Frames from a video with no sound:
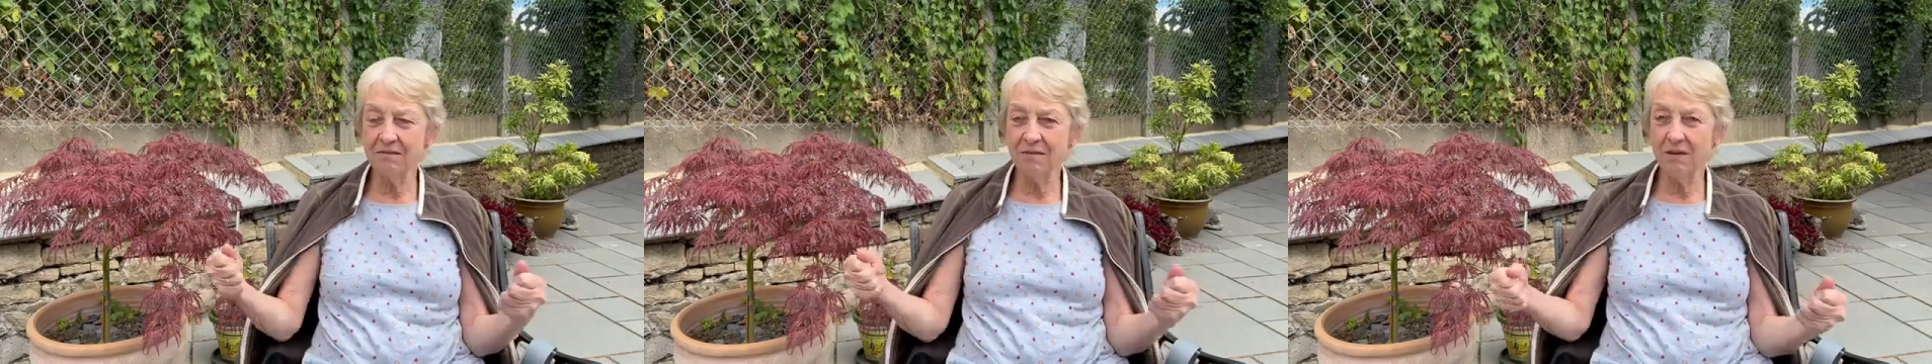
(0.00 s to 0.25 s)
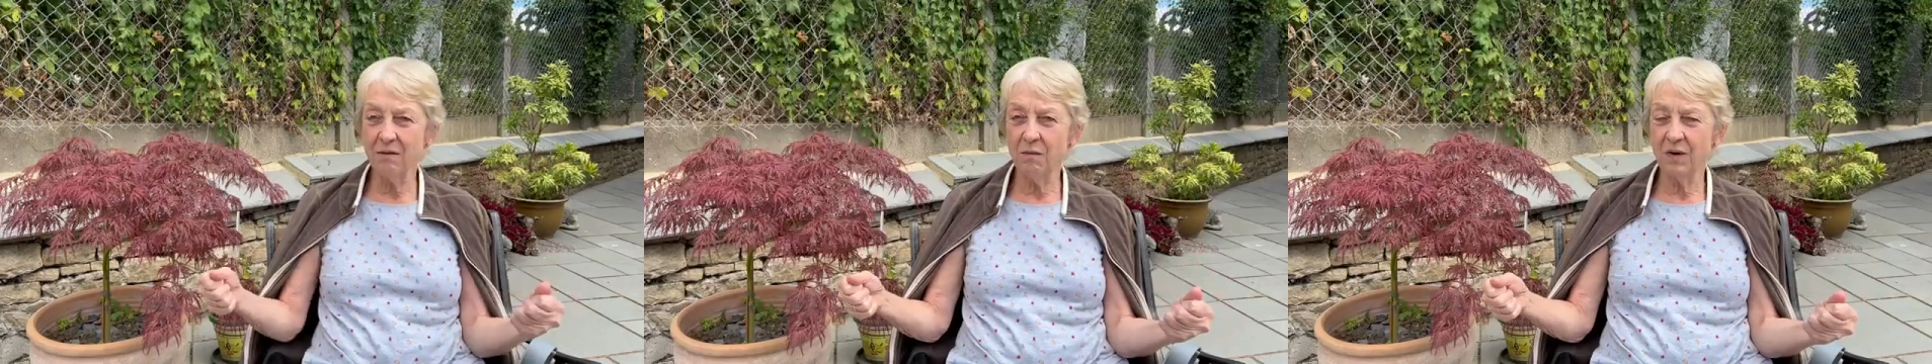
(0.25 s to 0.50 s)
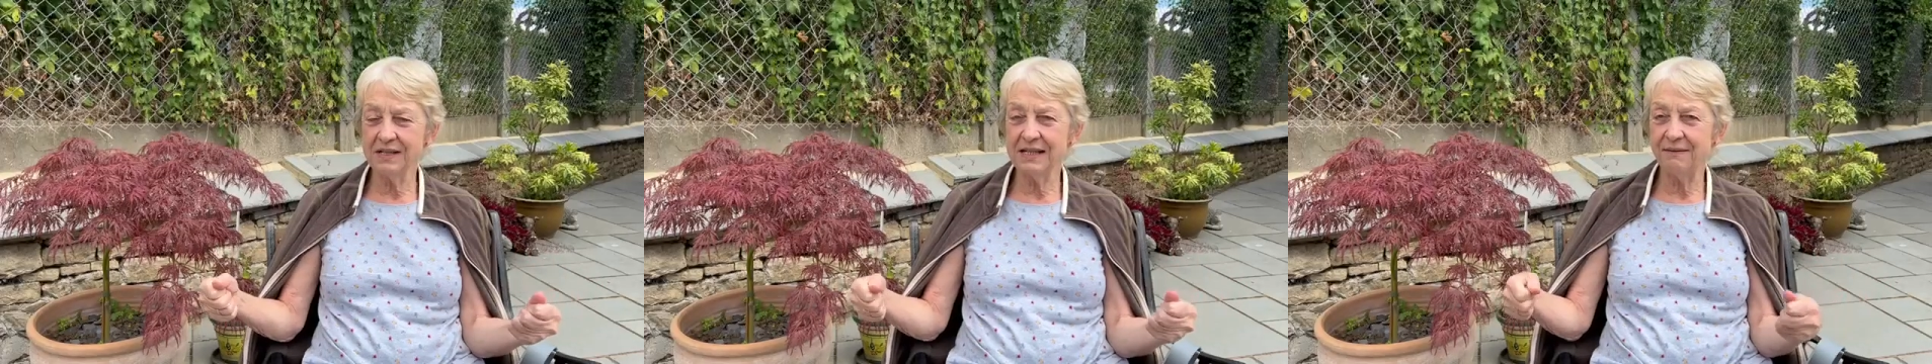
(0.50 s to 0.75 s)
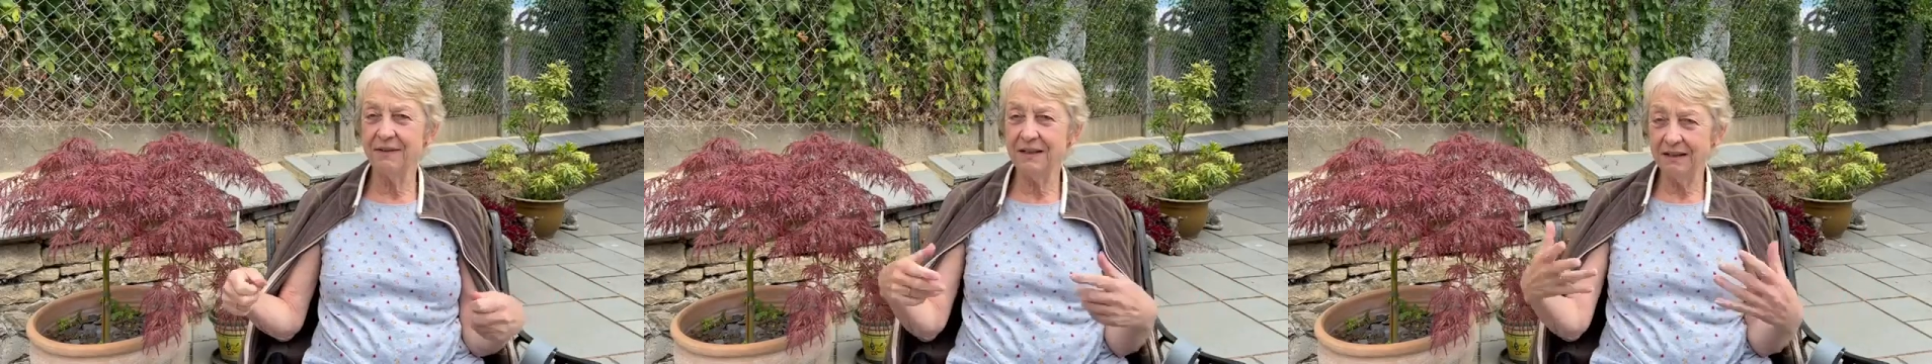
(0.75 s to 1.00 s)
and
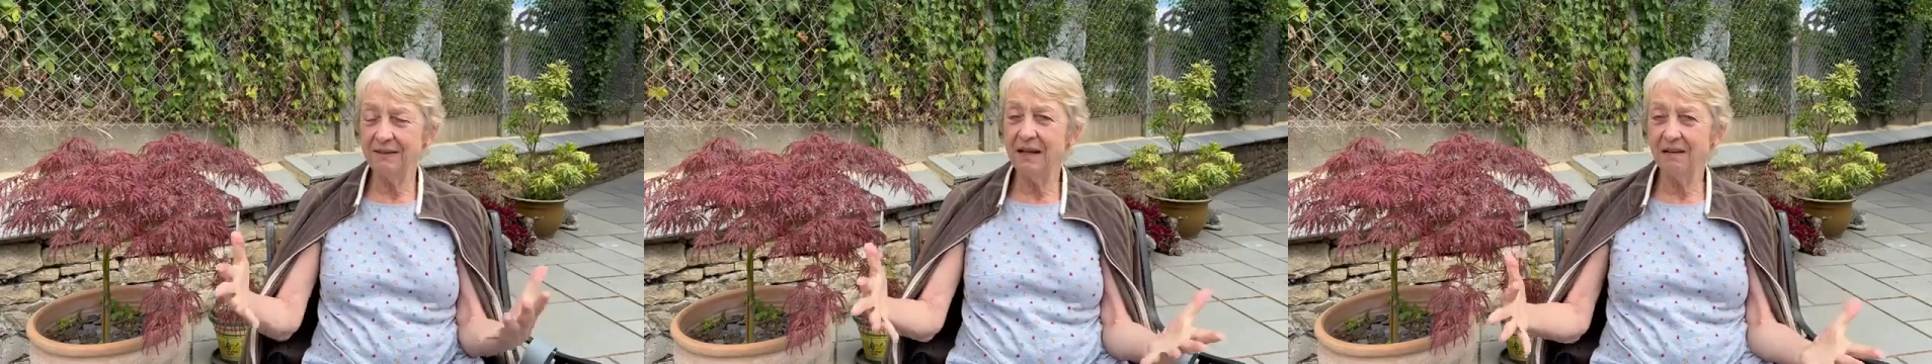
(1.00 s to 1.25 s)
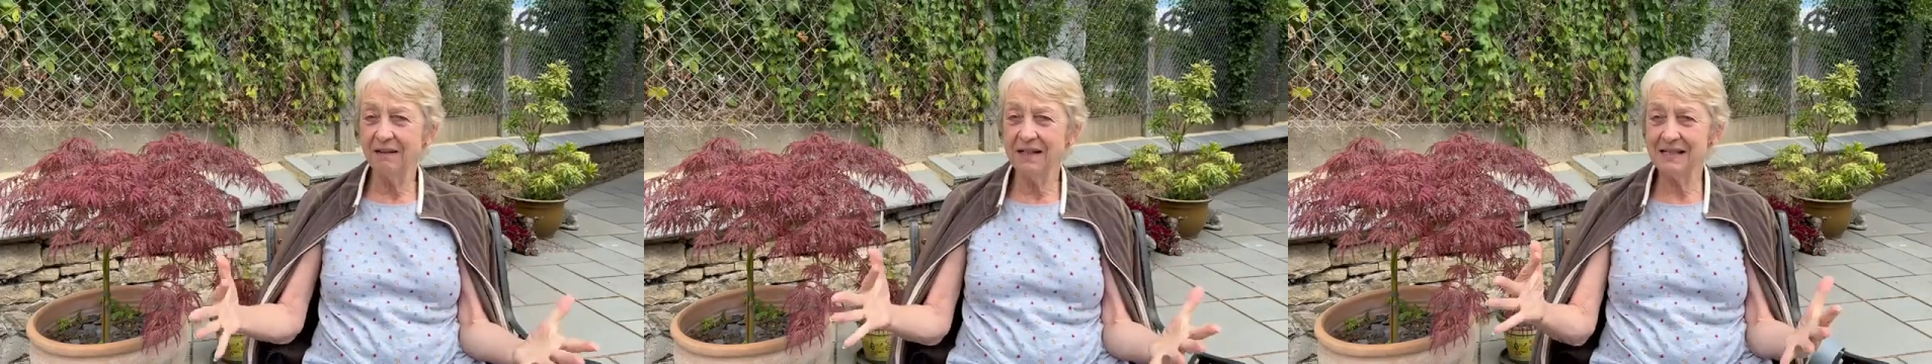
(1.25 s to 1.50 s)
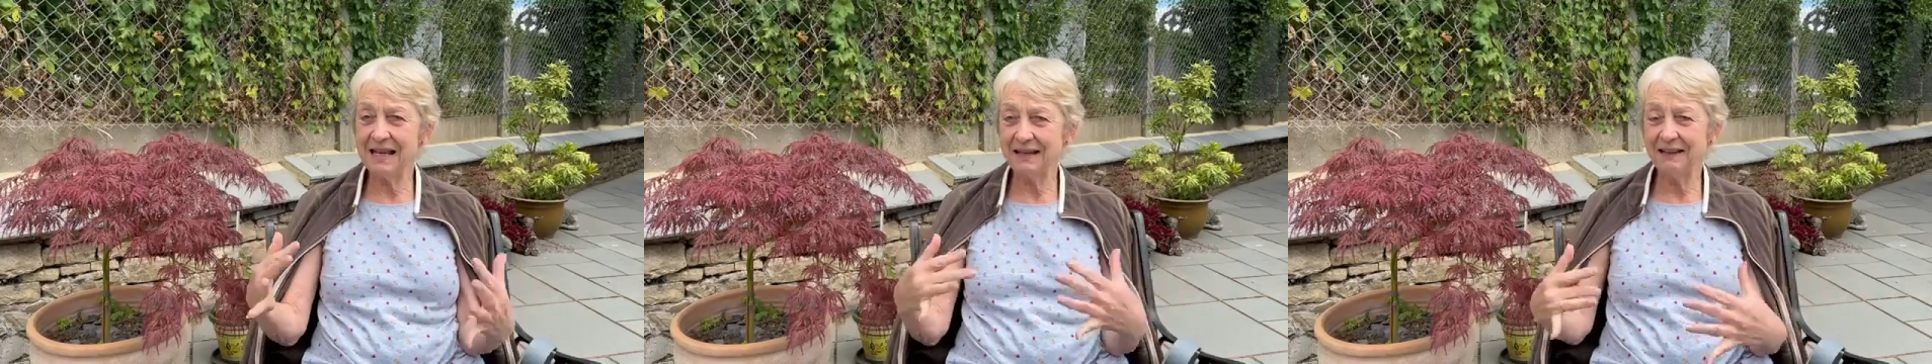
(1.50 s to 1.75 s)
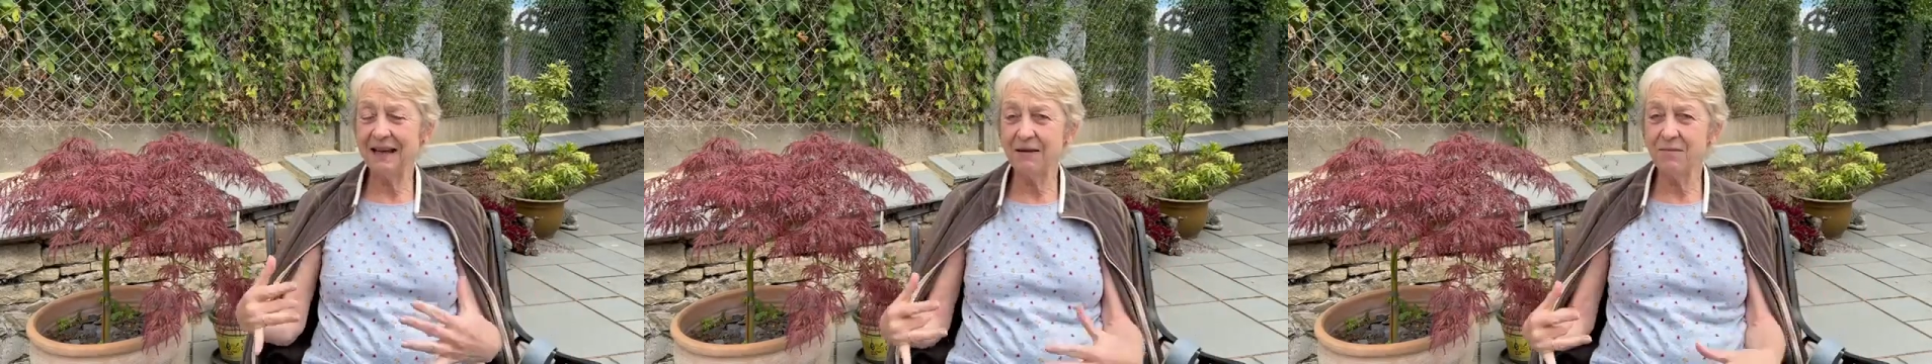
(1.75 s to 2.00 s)
whatever. The lovely
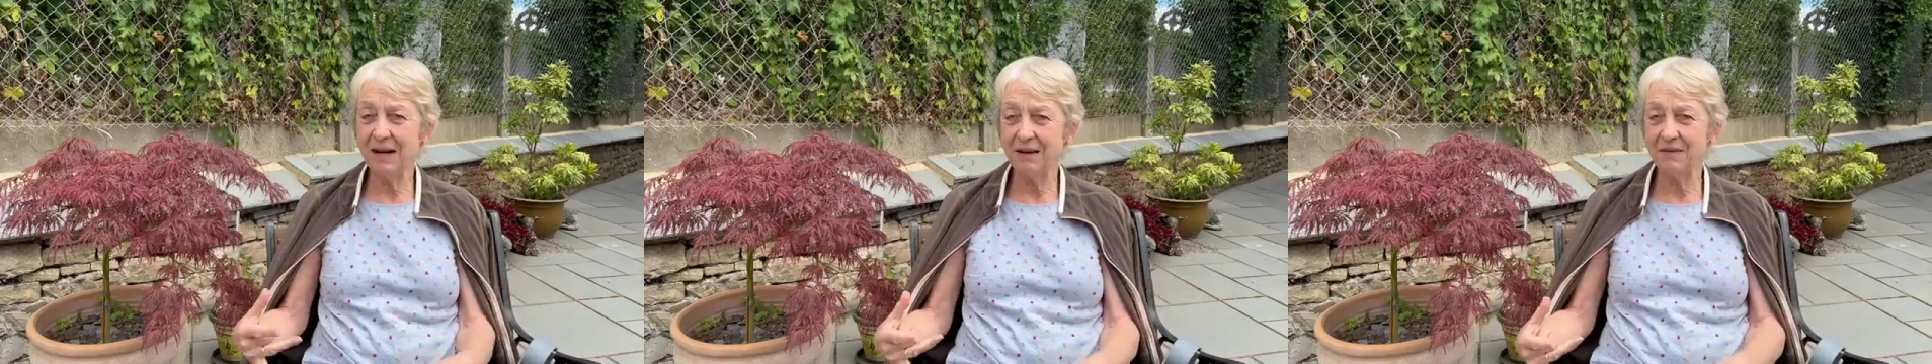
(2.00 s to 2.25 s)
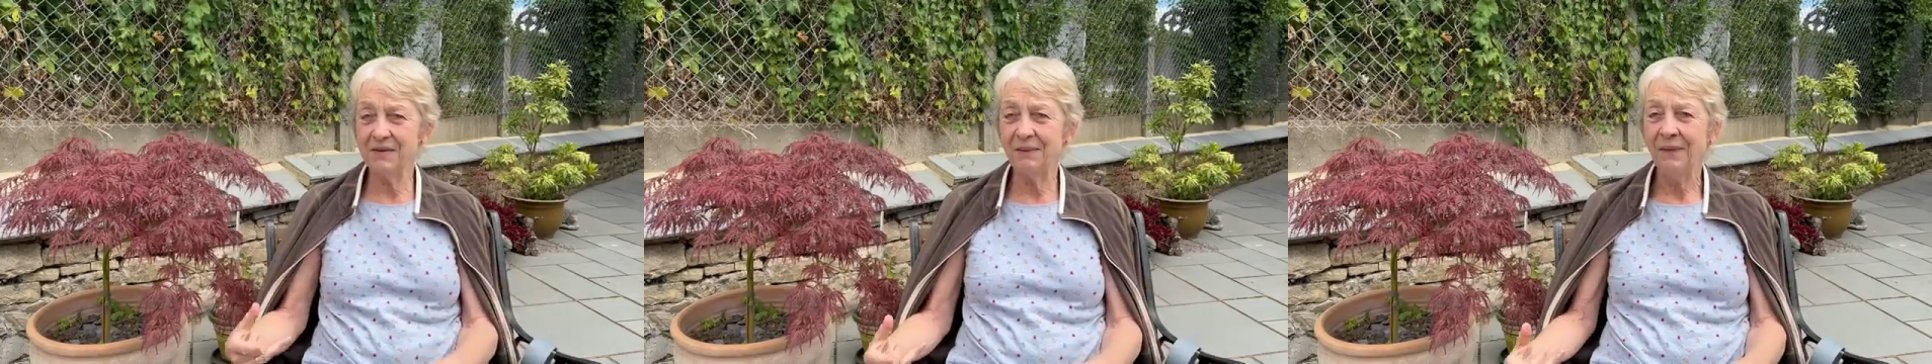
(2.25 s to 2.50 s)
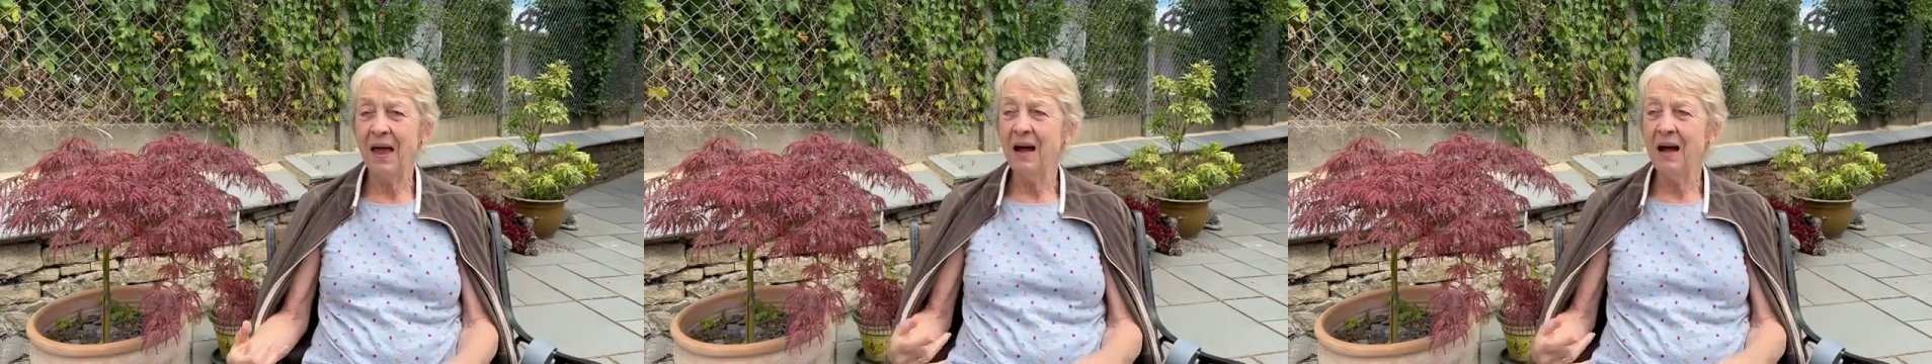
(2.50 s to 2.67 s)
architect came round.